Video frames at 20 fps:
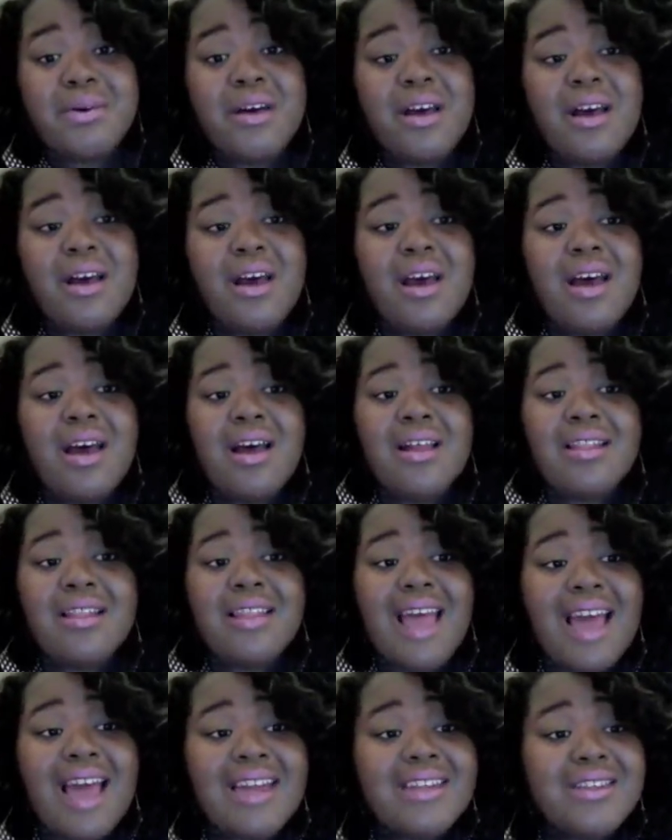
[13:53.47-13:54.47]
That is
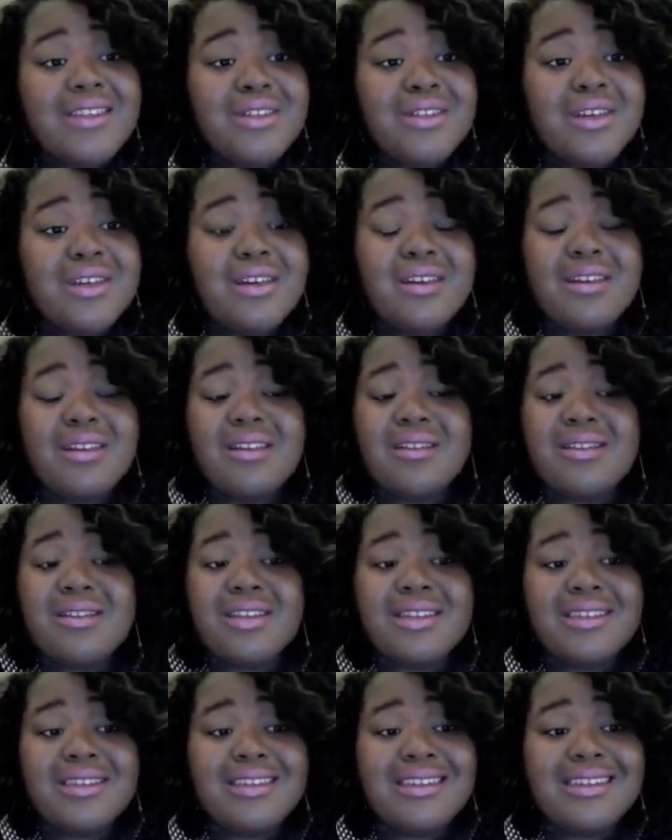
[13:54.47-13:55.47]
just
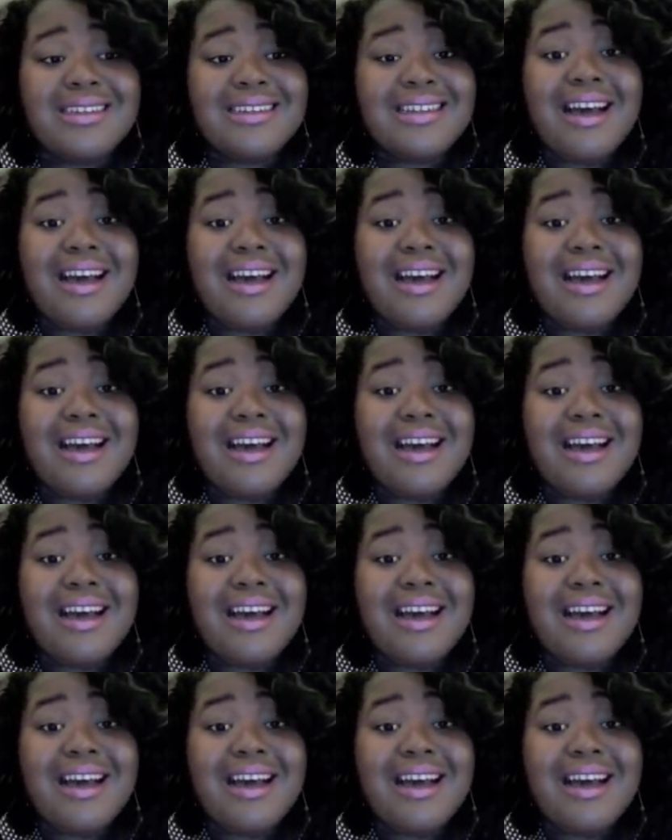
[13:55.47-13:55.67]
enough.